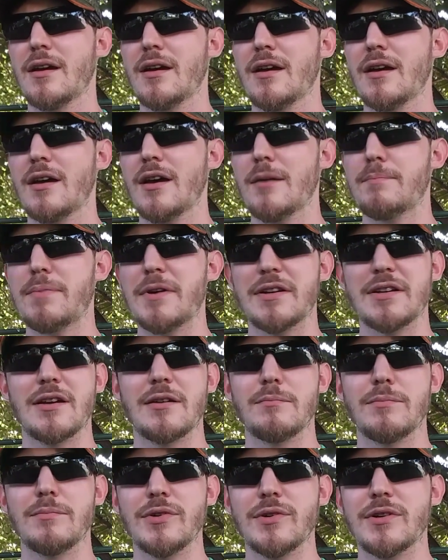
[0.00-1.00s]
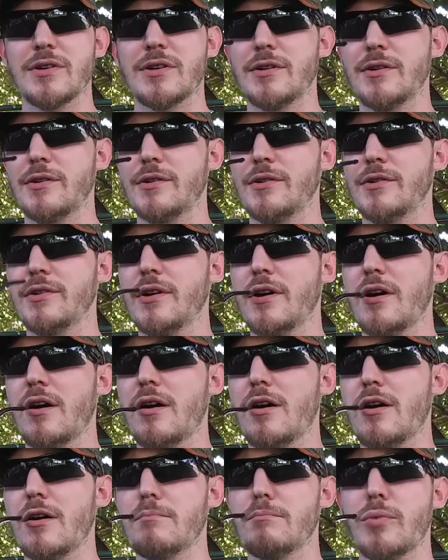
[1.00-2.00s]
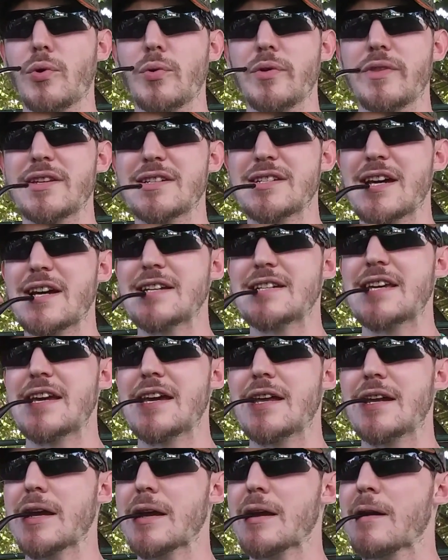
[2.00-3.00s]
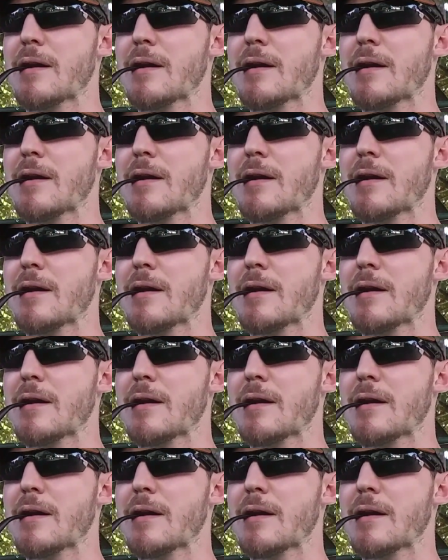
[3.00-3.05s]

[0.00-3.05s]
I picked out a book called On Board the Titanic.